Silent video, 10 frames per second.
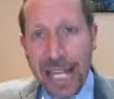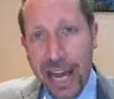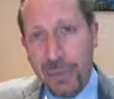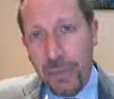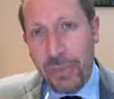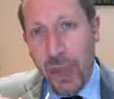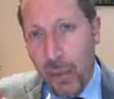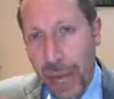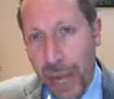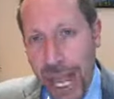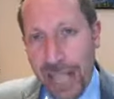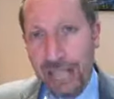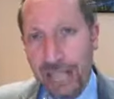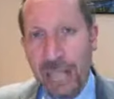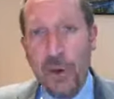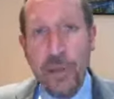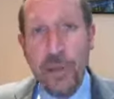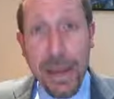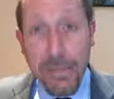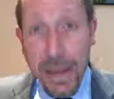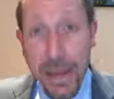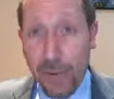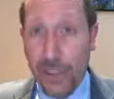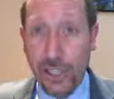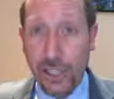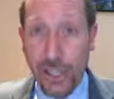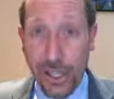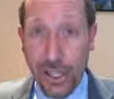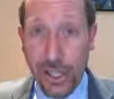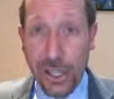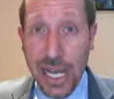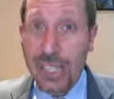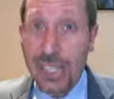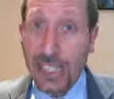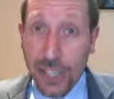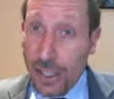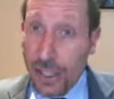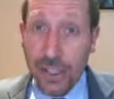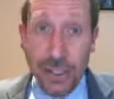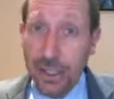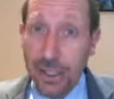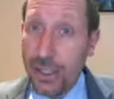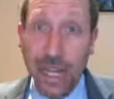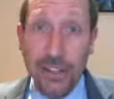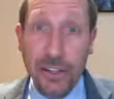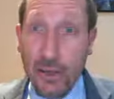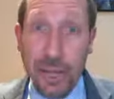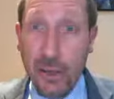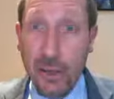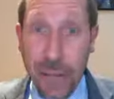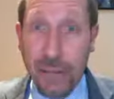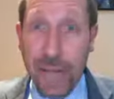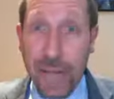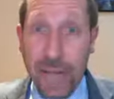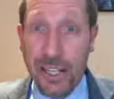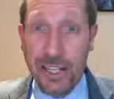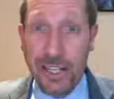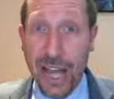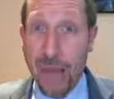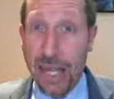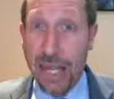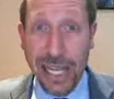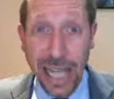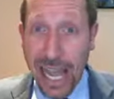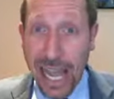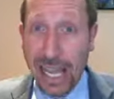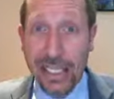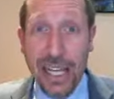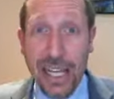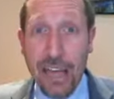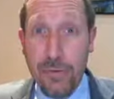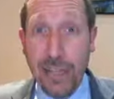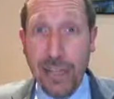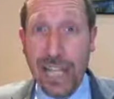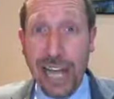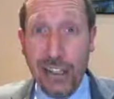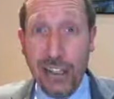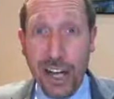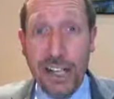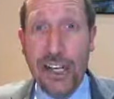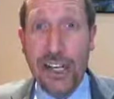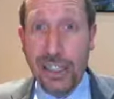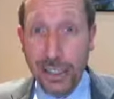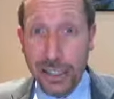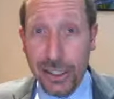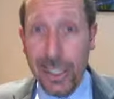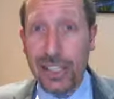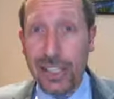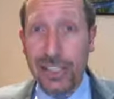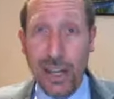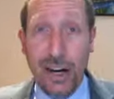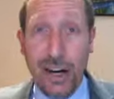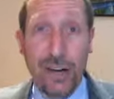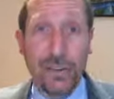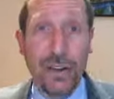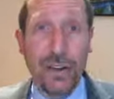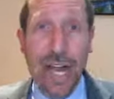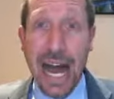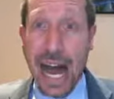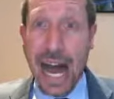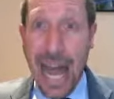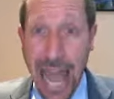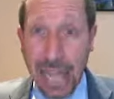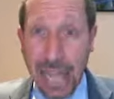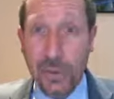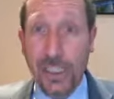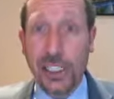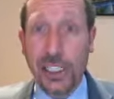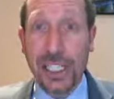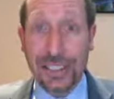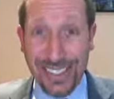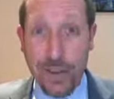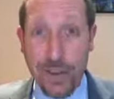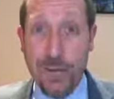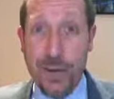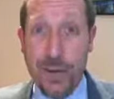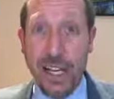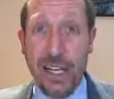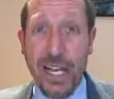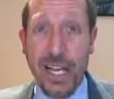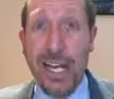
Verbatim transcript: Now, we enter, we met with Jonathan. Now, Jonathan had not been a well man at the time. He had really undergone a lot of uh, anguish and suffering